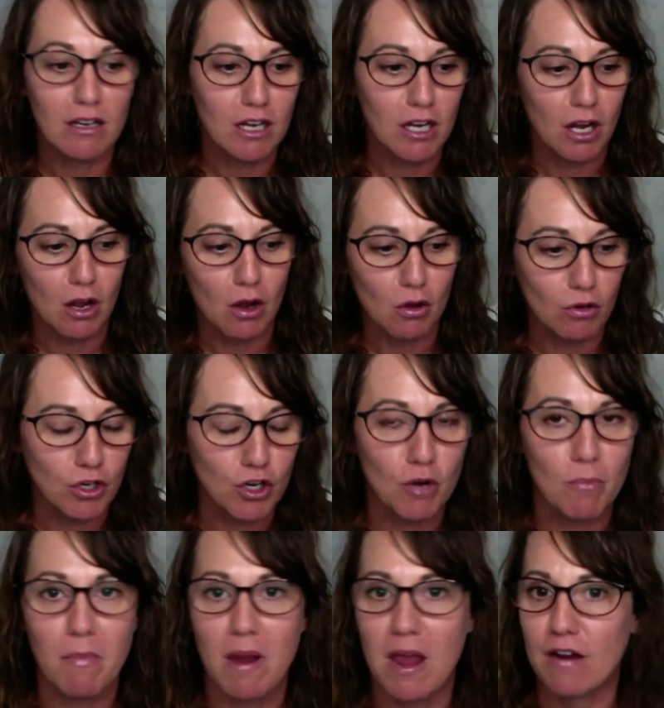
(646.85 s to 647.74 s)
your
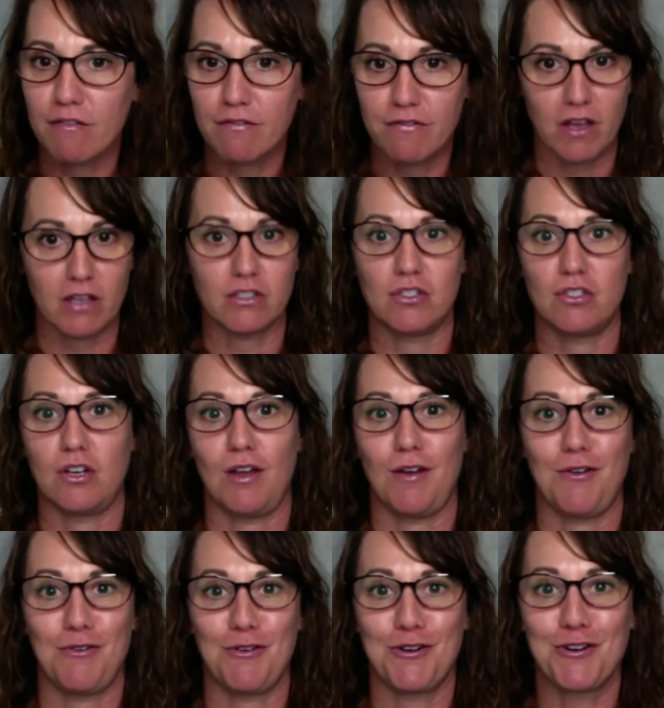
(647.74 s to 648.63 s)
manifesto
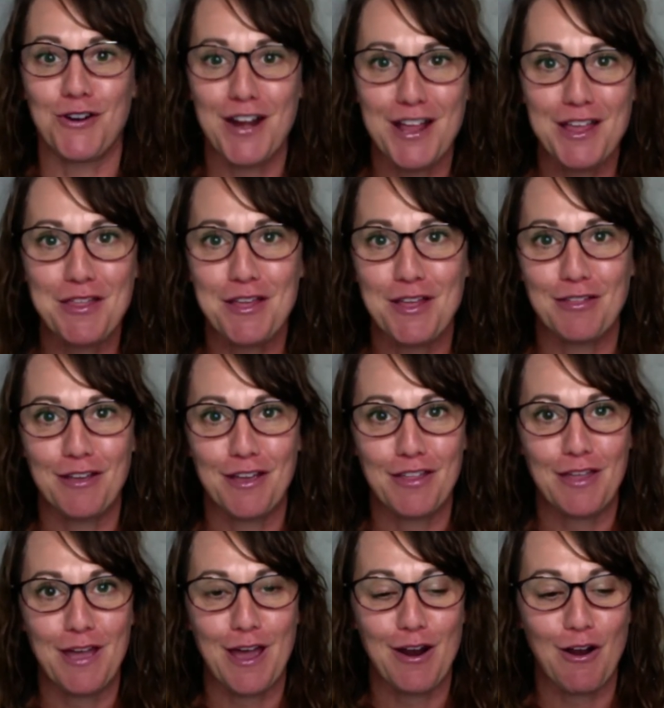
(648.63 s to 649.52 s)
or anything like
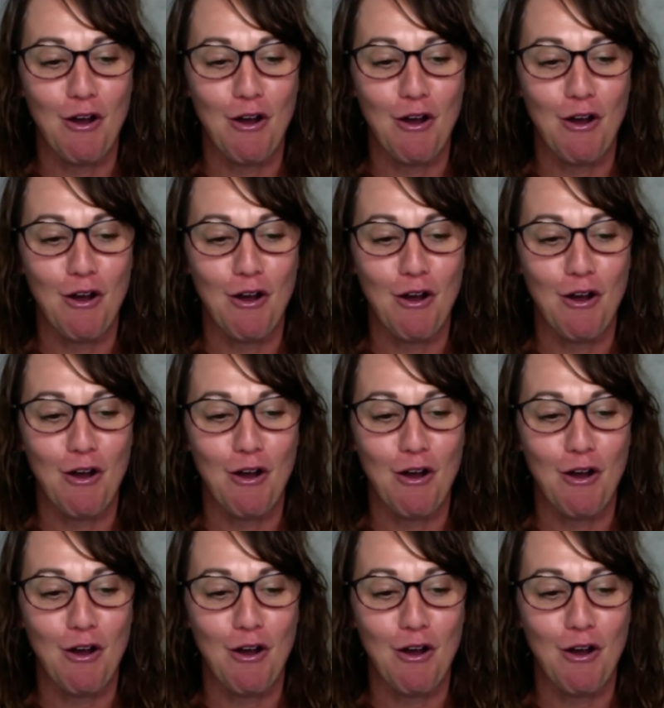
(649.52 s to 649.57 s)
that.